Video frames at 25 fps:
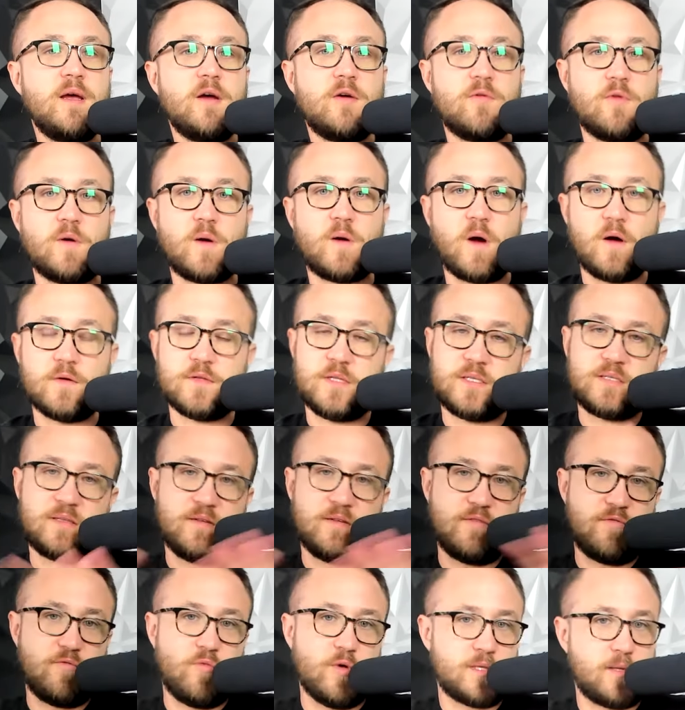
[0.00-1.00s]
regardless
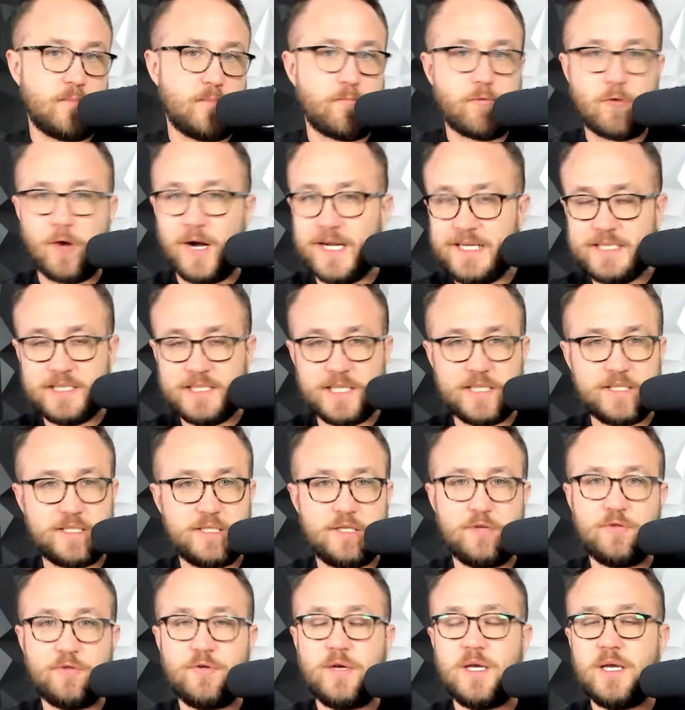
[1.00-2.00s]
of what the price is
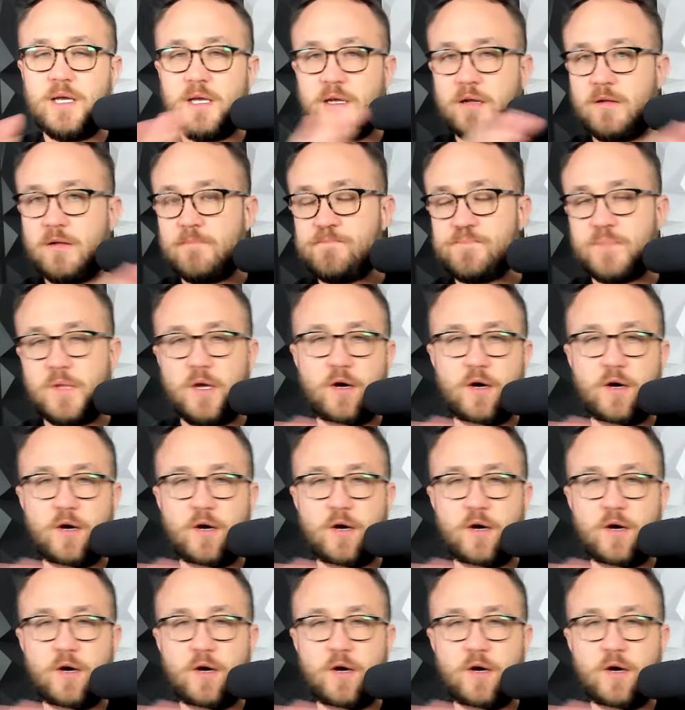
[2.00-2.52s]
doing